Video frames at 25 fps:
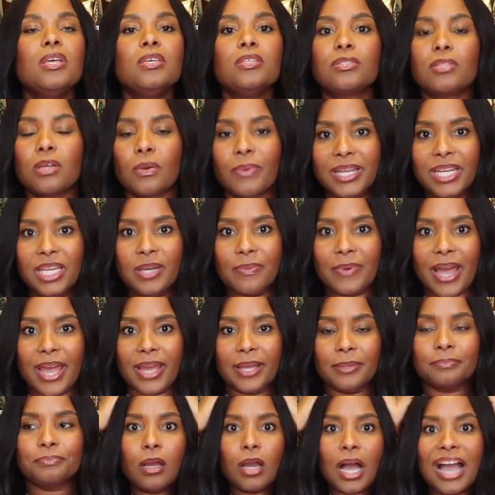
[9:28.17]
So
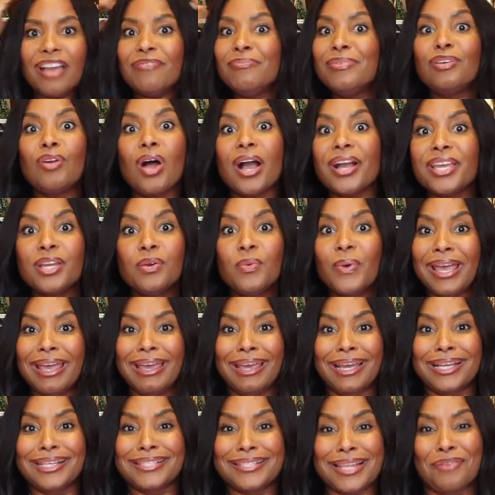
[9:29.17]
anyway, I've been rocking
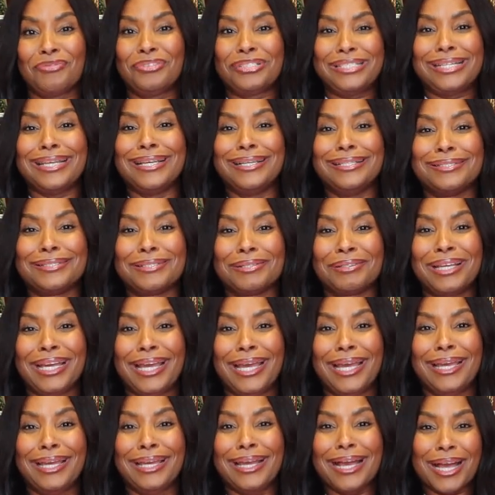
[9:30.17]
wigs ever since,
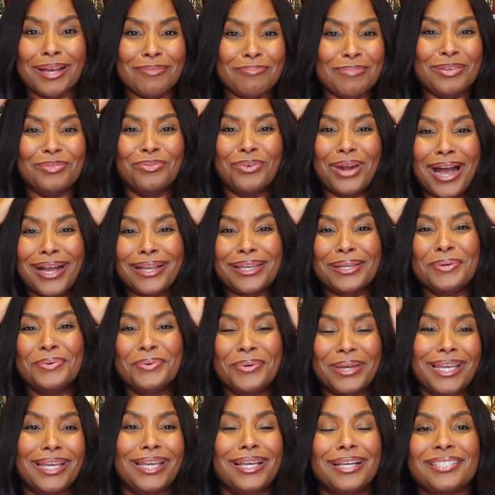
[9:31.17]
okay? I've been
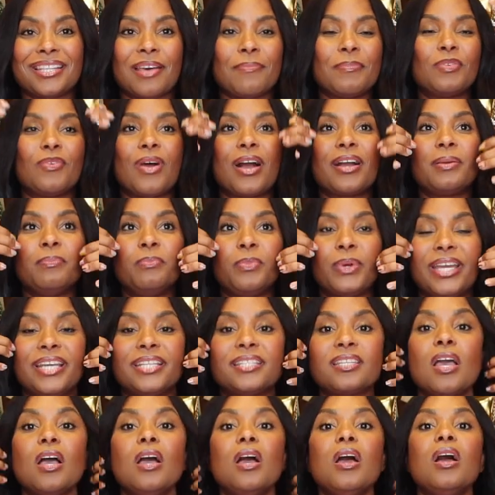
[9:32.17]
rocking wigs. I've been rocking
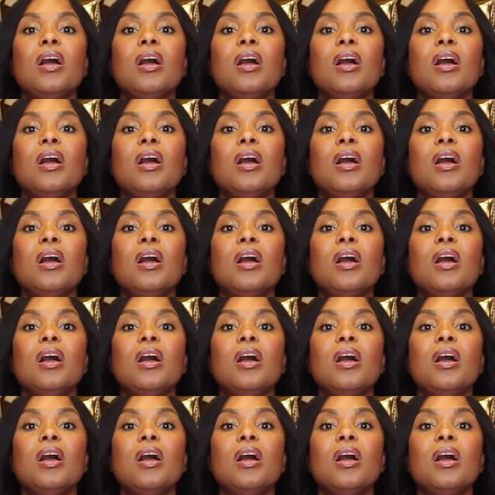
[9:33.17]
braids.